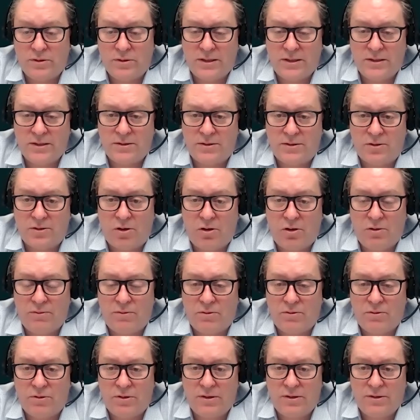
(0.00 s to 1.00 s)
there's
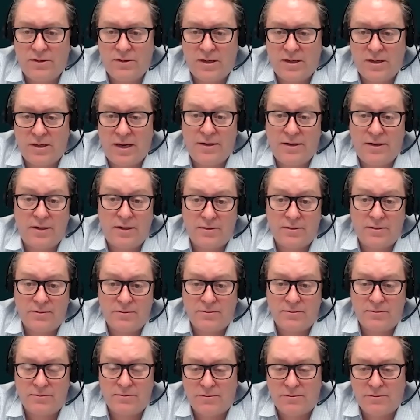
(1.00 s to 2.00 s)
over and under
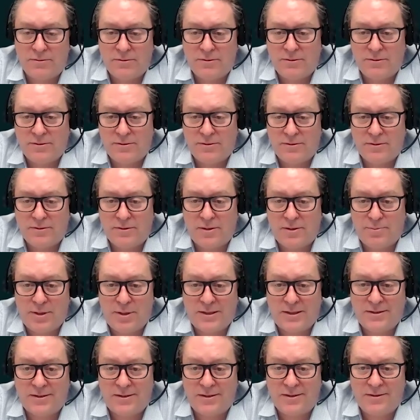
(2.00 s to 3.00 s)

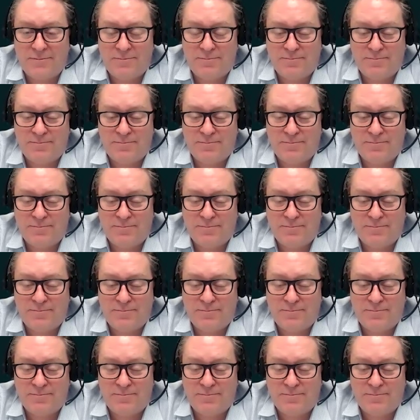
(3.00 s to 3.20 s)
capacity.